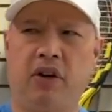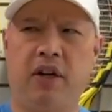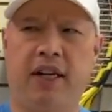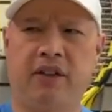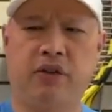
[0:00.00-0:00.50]

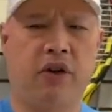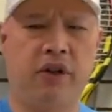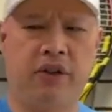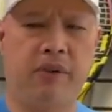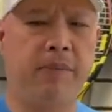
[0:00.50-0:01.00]
that
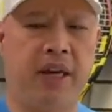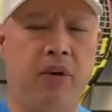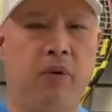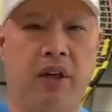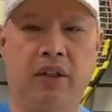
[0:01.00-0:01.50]
started to
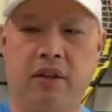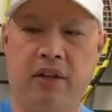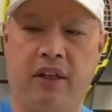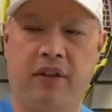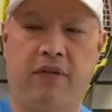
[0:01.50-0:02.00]
make one,
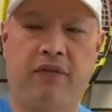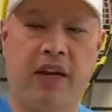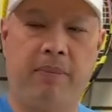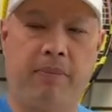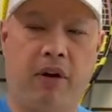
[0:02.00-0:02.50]
like the
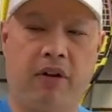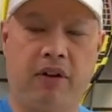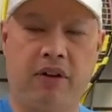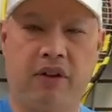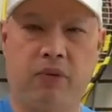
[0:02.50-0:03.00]
Fed ball
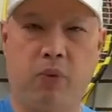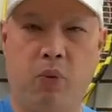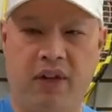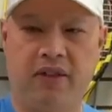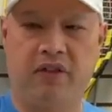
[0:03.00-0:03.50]
in this
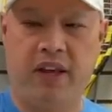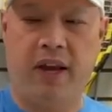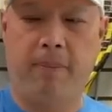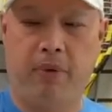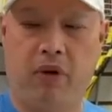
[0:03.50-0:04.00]
was
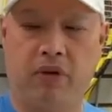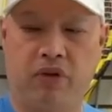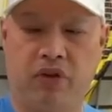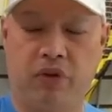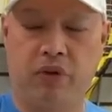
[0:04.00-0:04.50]
that ball
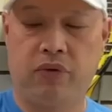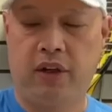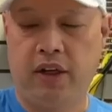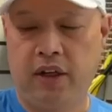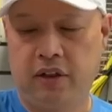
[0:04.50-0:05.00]
too.
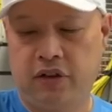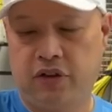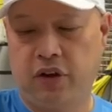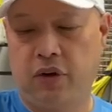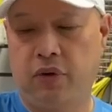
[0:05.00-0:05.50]

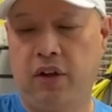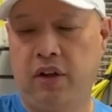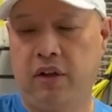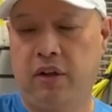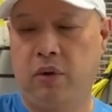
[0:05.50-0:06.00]
So
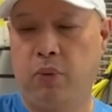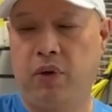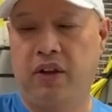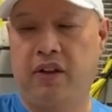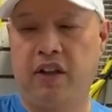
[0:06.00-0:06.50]

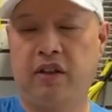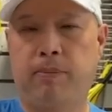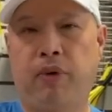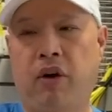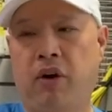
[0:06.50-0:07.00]
with this
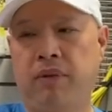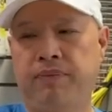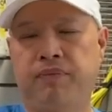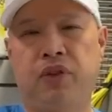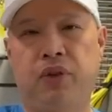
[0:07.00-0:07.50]

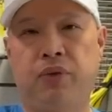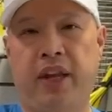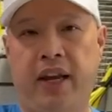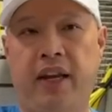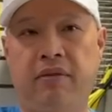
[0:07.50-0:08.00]
ball, you
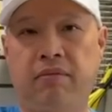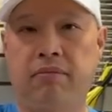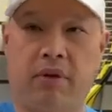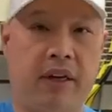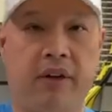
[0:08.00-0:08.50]
can
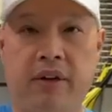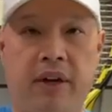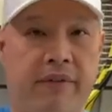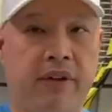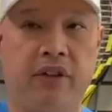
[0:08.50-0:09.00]
play on
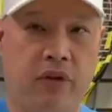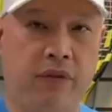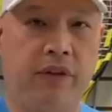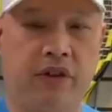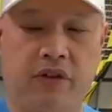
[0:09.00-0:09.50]
every
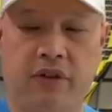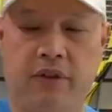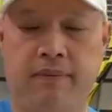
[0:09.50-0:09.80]
surface.